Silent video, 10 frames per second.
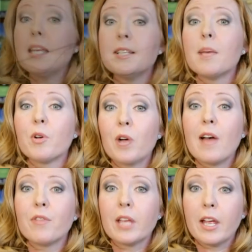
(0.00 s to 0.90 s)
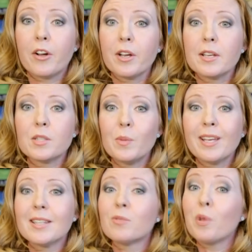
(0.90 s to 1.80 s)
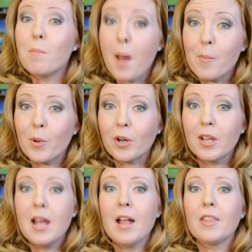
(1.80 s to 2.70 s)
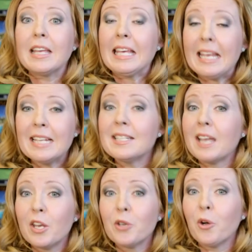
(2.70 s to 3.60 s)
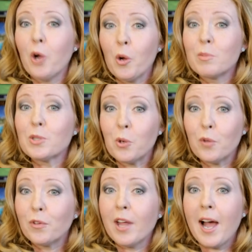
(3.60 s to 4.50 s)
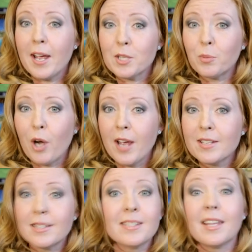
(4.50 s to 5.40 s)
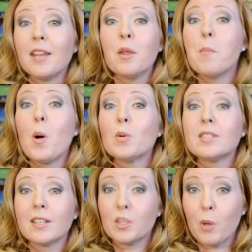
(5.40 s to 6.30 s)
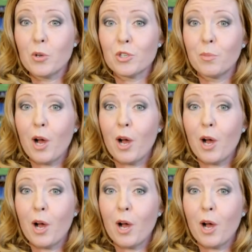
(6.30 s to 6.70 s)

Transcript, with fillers: key demographic areas because remember, the key to getting your home sold for the highest price is getting the most exposure